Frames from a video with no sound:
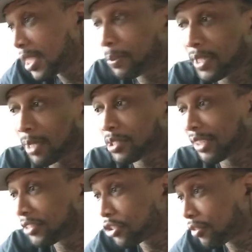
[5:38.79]
Keep it up,
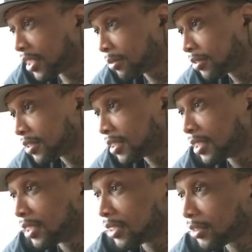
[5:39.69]
chase your dreams.
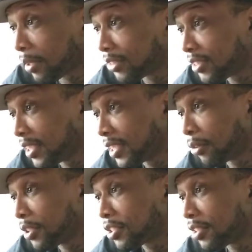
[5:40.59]
Somebody said,
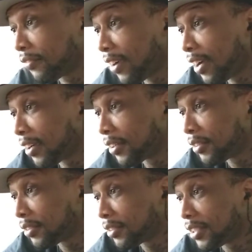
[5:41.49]
yo, this shit fire.
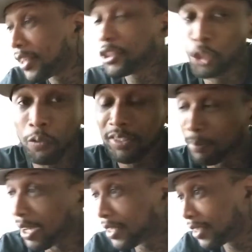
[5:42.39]
And you
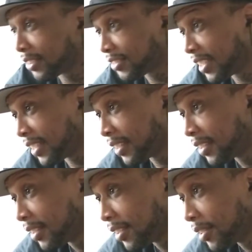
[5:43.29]
responded and
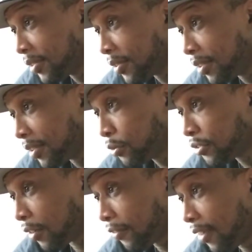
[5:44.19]
said, new
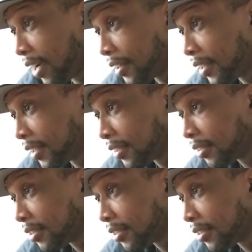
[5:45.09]
song Friday.